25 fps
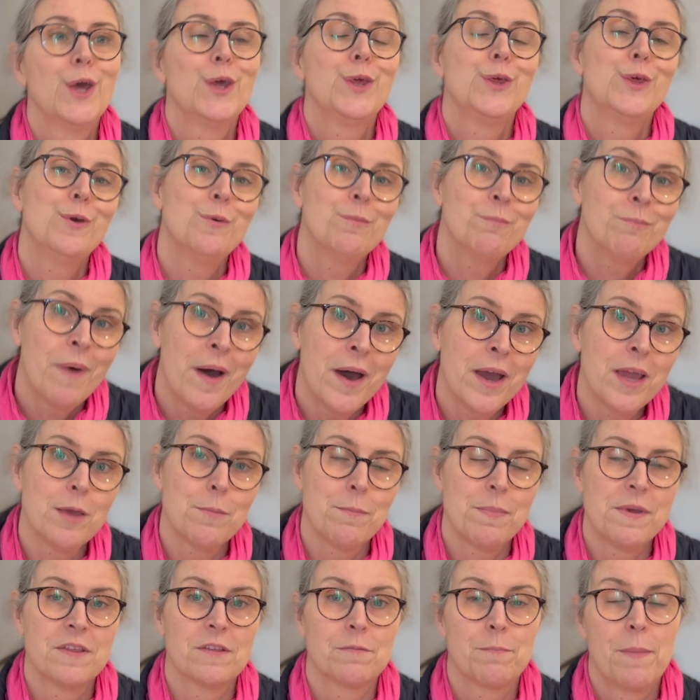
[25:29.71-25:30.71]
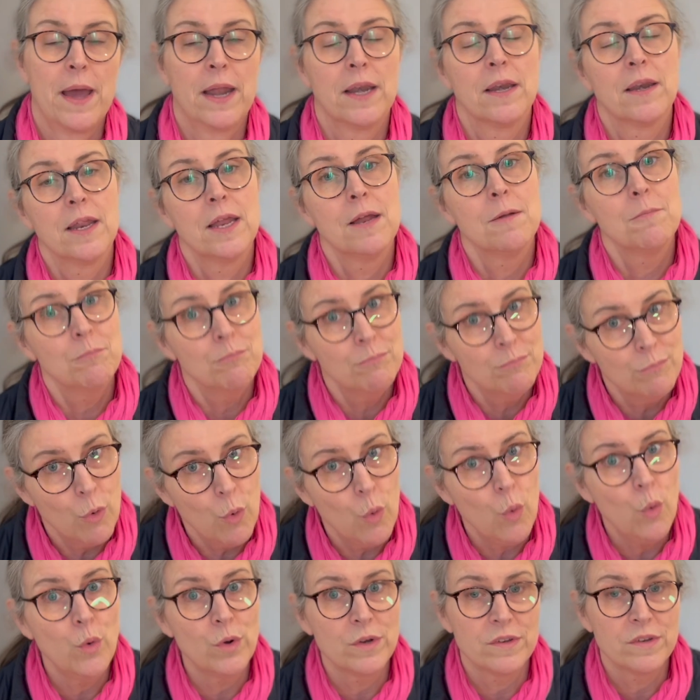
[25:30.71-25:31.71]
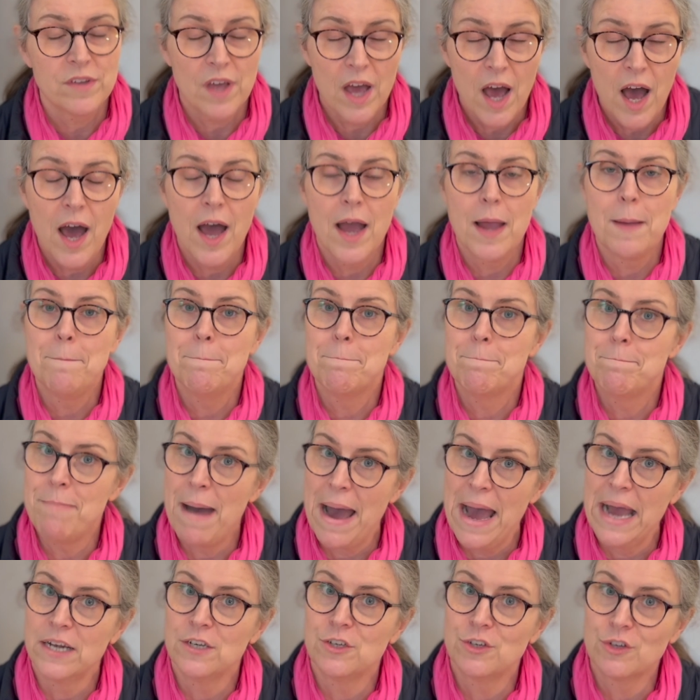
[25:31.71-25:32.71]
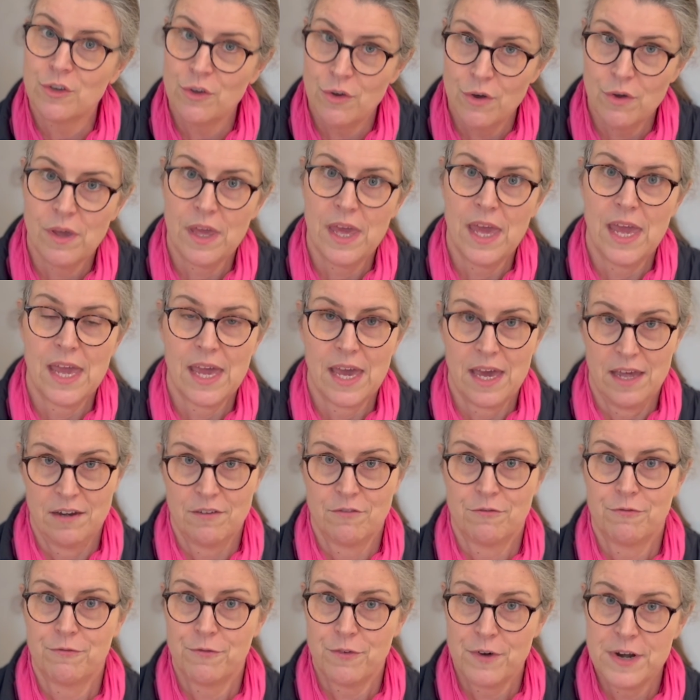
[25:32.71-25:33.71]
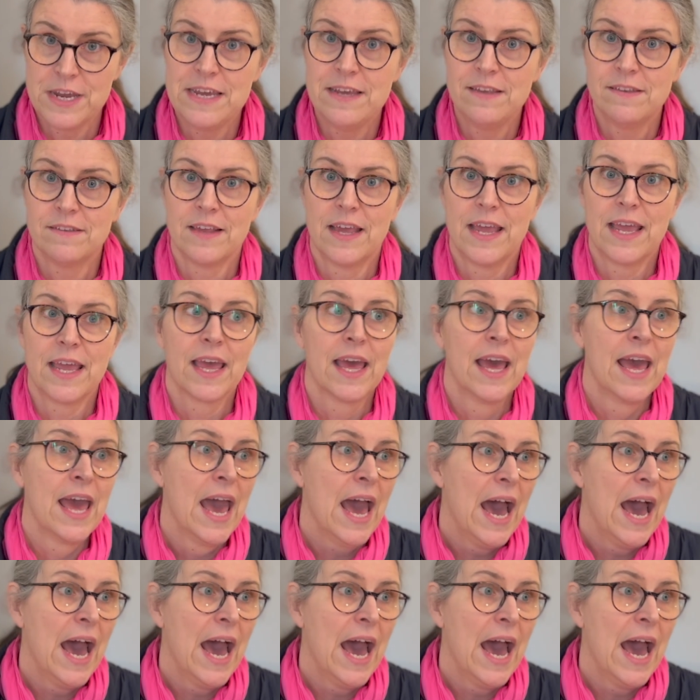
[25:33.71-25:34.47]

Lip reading: You might be spending more time batch cooking and freezing